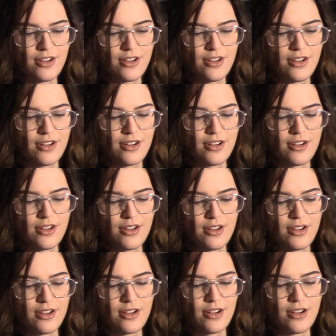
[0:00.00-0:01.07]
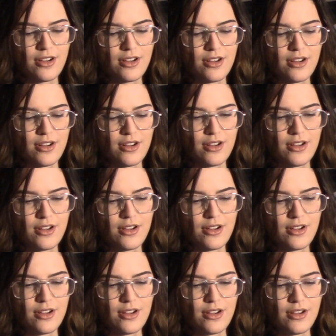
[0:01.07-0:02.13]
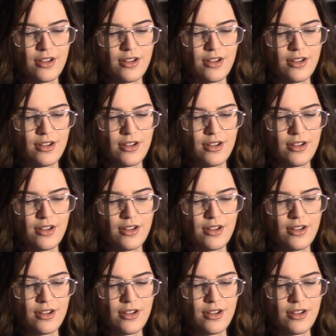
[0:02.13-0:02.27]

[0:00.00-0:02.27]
(not speaking)